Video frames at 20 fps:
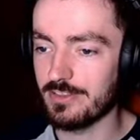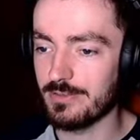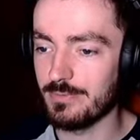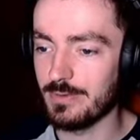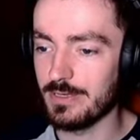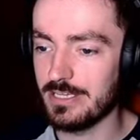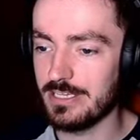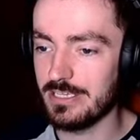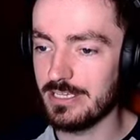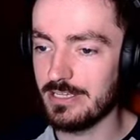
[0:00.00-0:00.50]
to
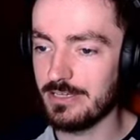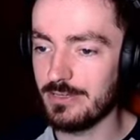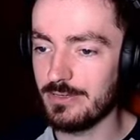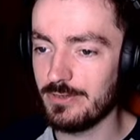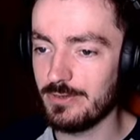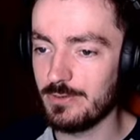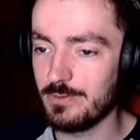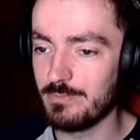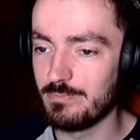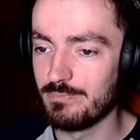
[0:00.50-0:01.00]
be
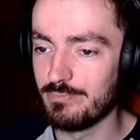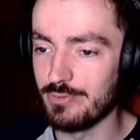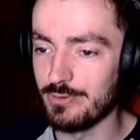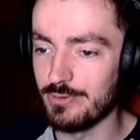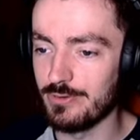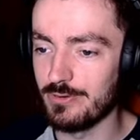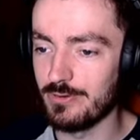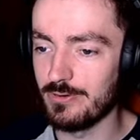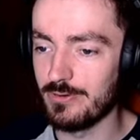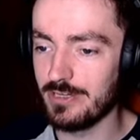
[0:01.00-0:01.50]
you,
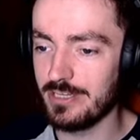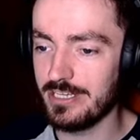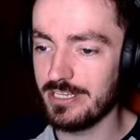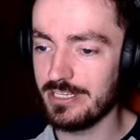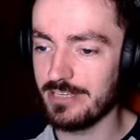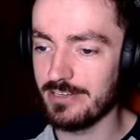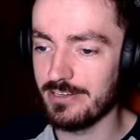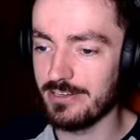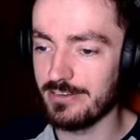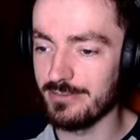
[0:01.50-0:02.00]

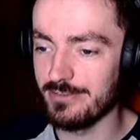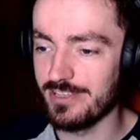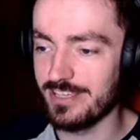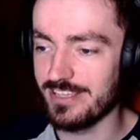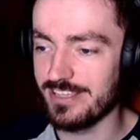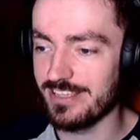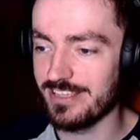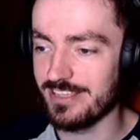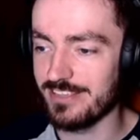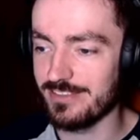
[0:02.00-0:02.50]
boy. Oh,
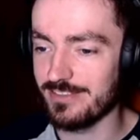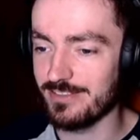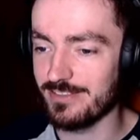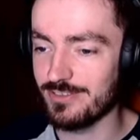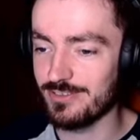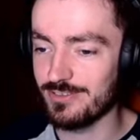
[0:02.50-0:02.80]
this is